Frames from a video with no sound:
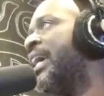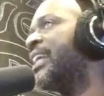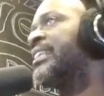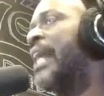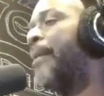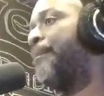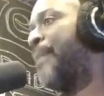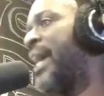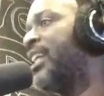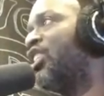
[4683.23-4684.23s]
it's not
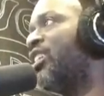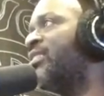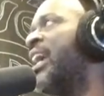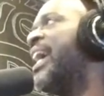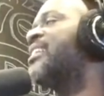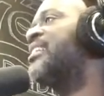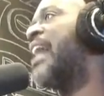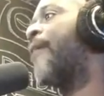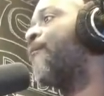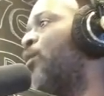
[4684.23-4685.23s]
bandages, it's
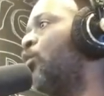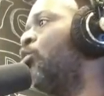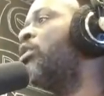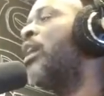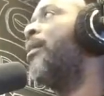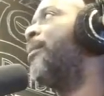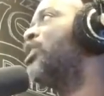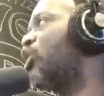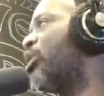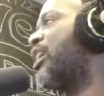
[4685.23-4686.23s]
not food. The
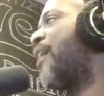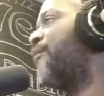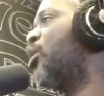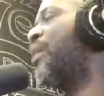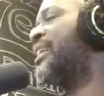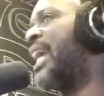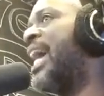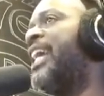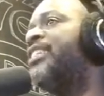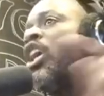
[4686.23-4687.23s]
majority of US
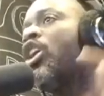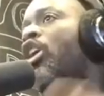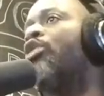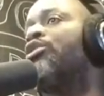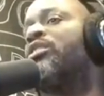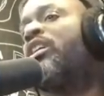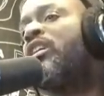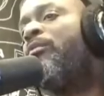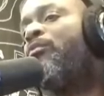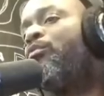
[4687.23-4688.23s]
AIDS goes to
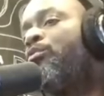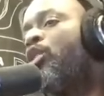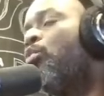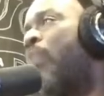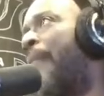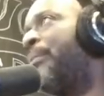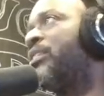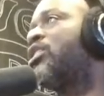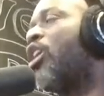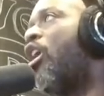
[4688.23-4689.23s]
to
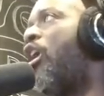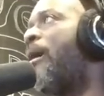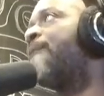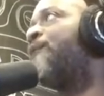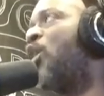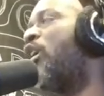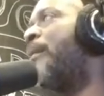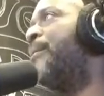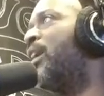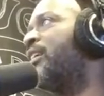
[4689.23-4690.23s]
weapons, to arm
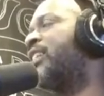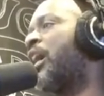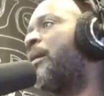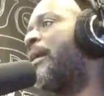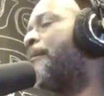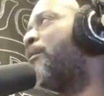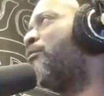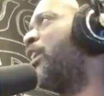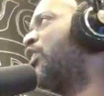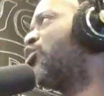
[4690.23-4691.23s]
foreign military and
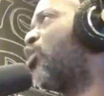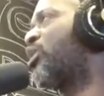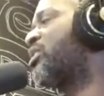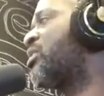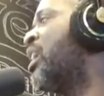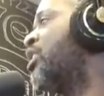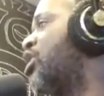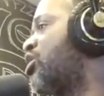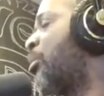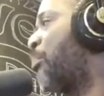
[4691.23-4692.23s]
police forces
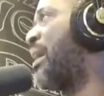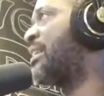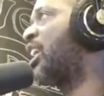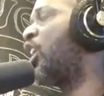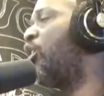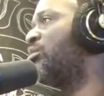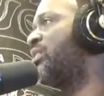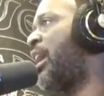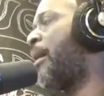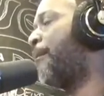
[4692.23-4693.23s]
to suppress their own
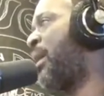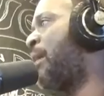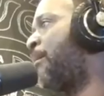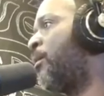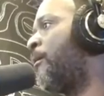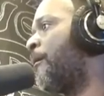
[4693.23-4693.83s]
damn people.